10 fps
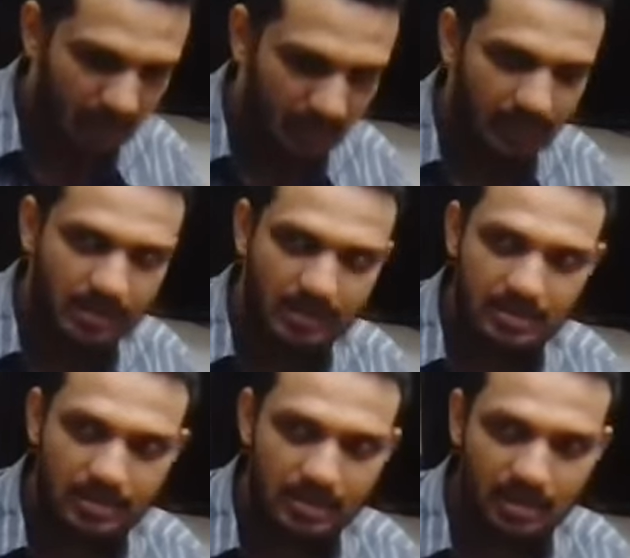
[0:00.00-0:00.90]
it
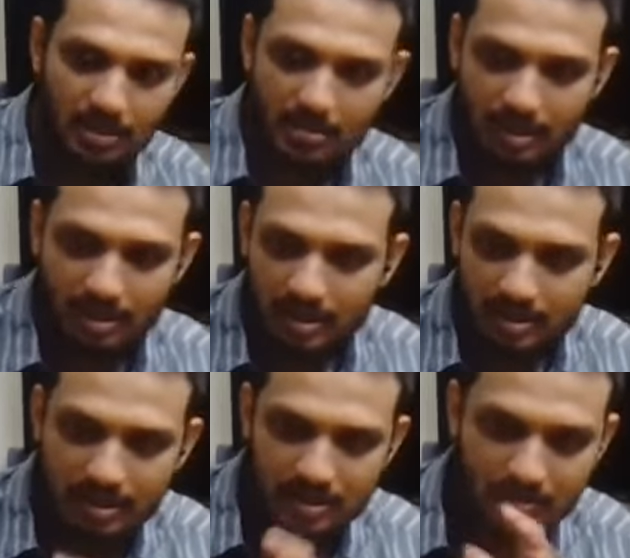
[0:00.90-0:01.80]
is, uh, to my
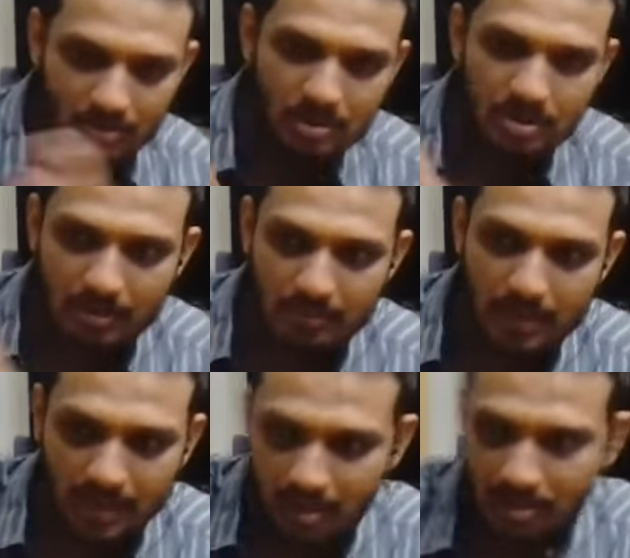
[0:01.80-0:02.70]
knowledge, it is the most
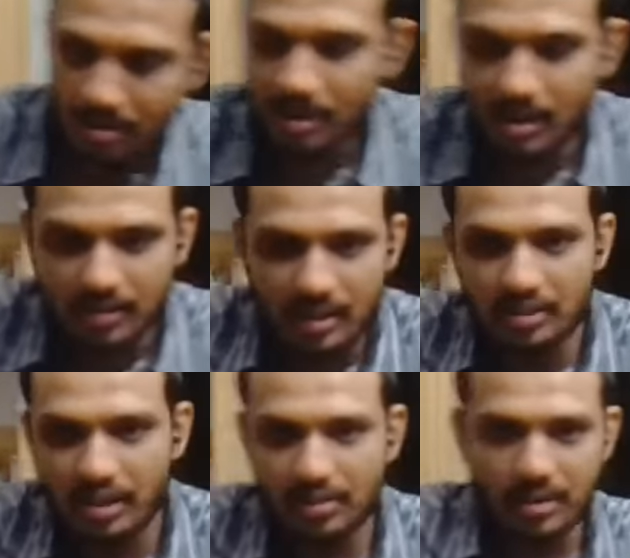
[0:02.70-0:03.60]
compact contour
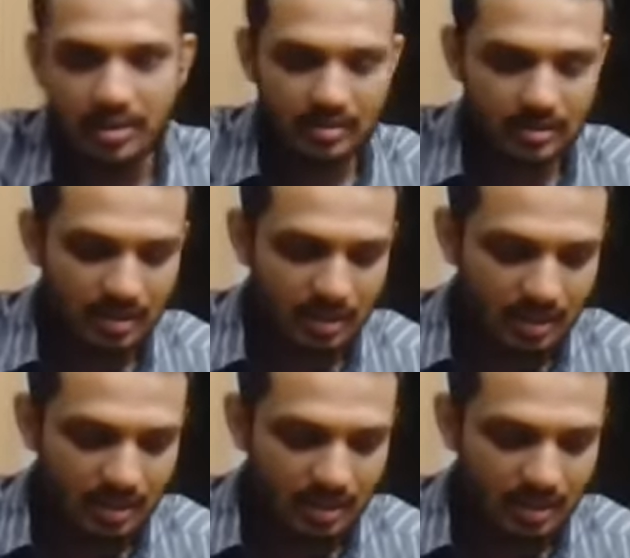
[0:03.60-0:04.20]
crafting 3D printer.